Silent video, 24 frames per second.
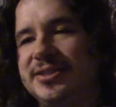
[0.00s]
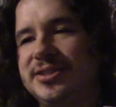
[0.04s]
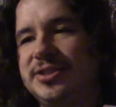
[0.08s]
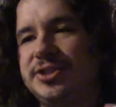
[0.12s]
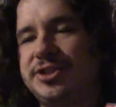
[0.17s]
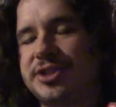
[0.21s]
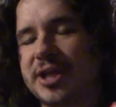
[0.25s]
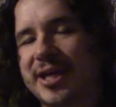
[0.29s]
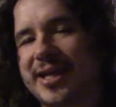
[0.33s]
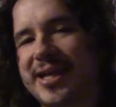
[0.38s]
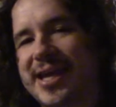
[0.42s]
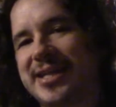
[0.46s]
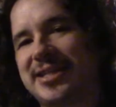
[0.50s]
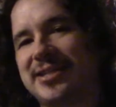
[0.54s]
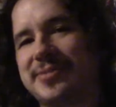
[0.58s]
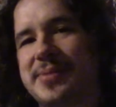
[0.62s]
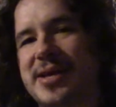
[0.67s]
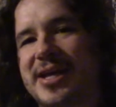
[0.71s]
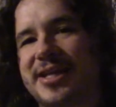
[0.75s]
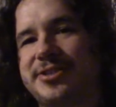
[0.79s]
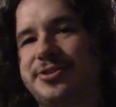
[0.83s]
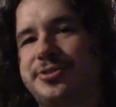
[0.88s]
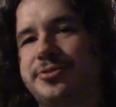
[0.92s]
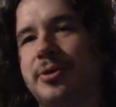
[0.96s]

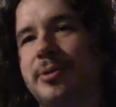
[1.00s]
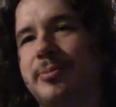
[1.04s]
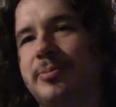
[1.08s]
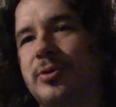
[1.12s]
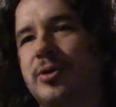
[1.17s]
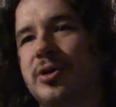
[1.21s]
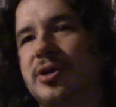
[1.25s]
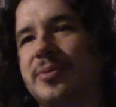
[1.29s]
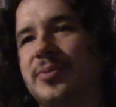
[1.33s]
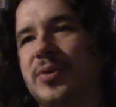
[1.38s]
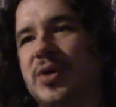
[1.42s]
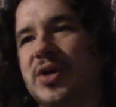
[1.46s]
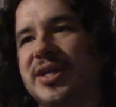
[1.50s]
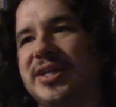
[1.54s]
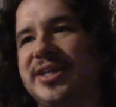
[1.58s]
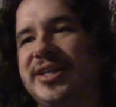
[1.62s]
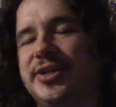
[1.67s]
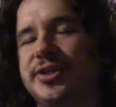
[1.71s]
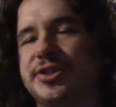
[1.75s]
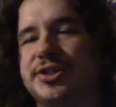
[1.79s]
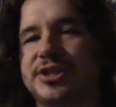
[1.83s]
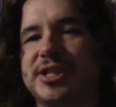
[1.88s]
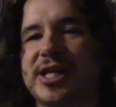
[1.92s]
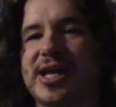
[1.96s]
Gigantamax your Pokemon,
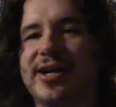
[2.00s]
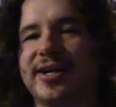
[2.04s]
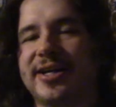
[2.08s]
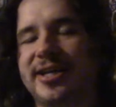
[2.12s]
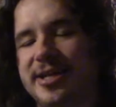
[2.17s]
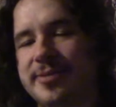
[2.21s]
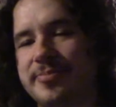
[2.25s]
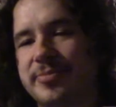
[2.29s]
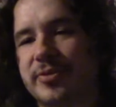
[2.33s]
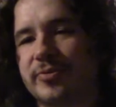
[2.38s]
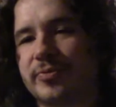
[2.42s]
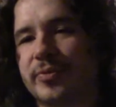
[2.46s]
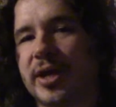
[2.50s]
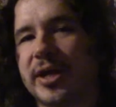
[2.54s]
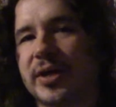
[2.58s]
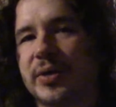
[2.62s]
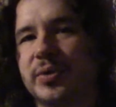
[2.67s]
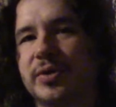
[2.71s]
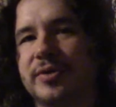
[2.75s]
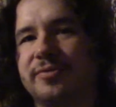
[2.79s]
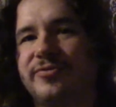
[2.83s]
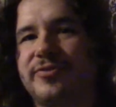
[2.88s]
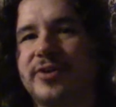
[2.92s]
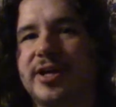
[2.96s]
you just have to keep them
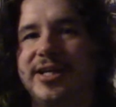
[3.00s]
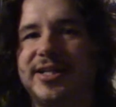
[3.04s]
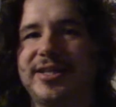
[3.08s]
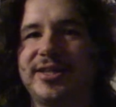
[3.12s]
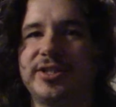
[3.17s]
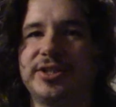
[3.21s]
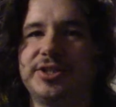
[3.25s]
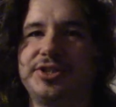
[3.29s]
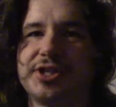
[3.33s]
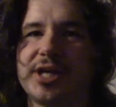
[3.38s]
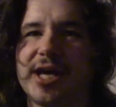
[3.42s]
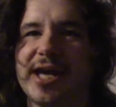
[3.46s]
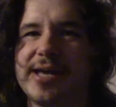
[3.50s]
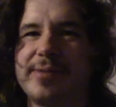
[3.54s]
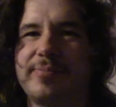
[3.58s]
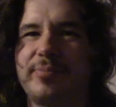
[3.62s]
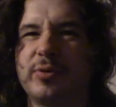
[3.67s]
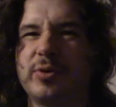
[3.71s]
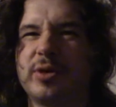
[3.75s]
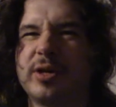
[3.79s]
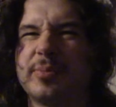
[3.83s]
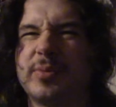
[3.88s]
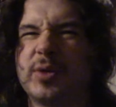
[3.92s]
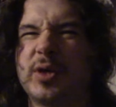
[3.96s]
regular and fight the giant
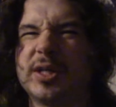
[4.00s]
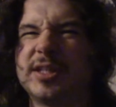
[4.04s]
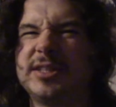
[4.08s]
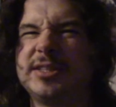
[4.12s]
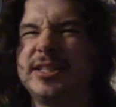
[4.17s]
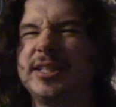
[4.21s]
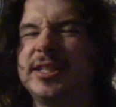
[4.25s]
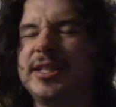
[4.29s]
Pokemon.